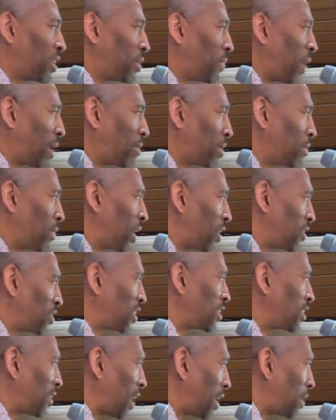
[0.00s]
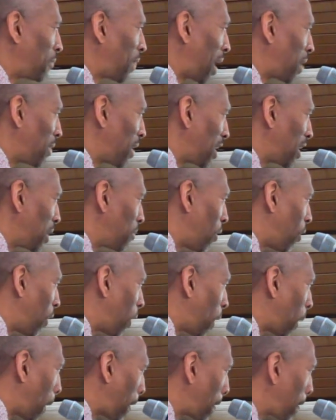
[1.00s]
of the baby because it's not a baby
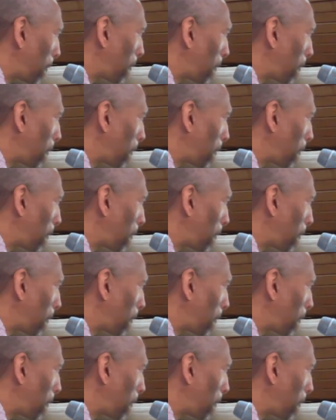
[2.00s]
anymore.